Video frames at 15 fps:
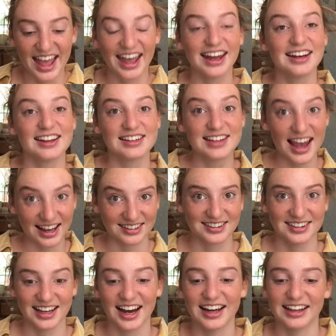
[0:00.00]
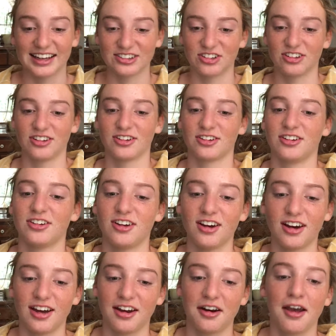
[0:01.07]
And yes, the eyelashes looked
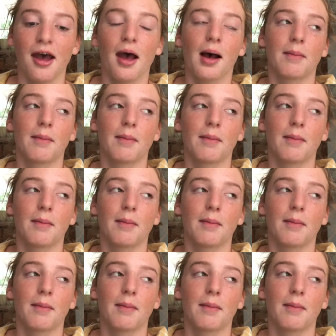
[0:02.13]
good.